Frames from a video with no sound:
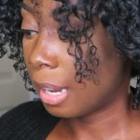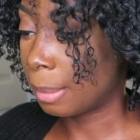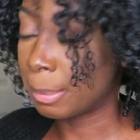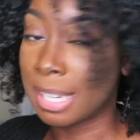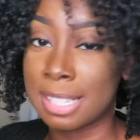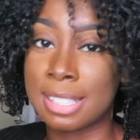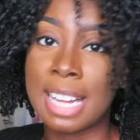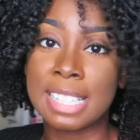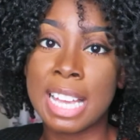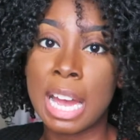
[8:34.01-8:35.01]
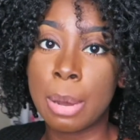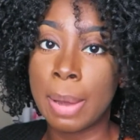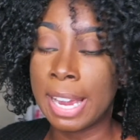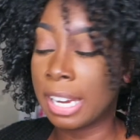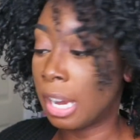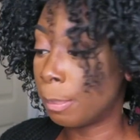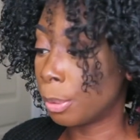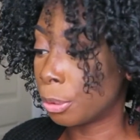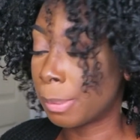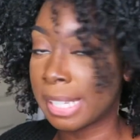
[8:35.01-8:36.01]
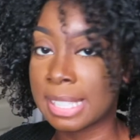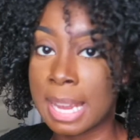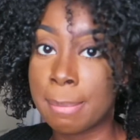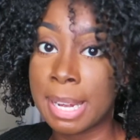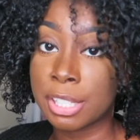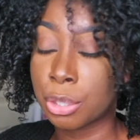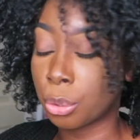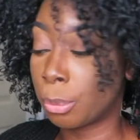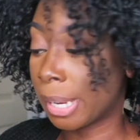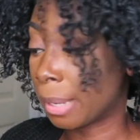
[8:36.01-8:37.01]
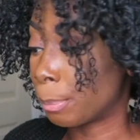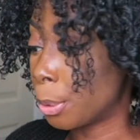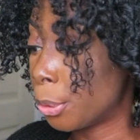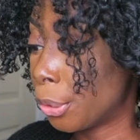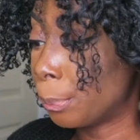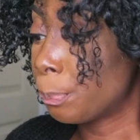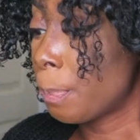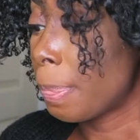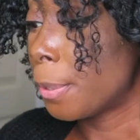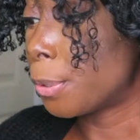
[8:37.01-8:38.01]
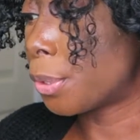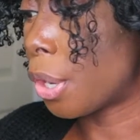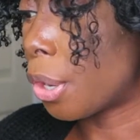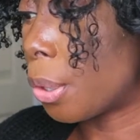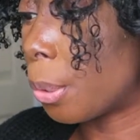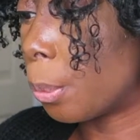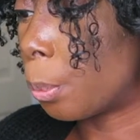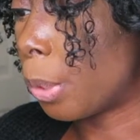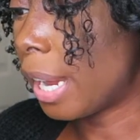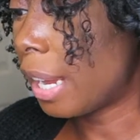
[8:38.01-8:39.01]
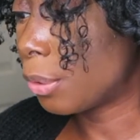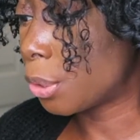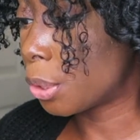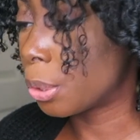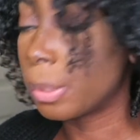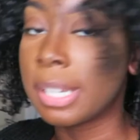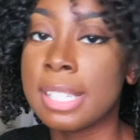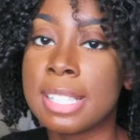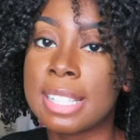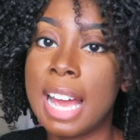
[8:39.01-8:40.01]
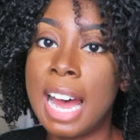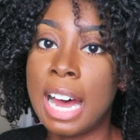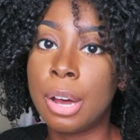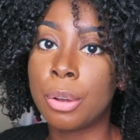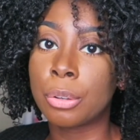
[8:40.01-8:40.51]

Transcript: because that's how I upload my scan backs, through my computer. So what I'll do is I'll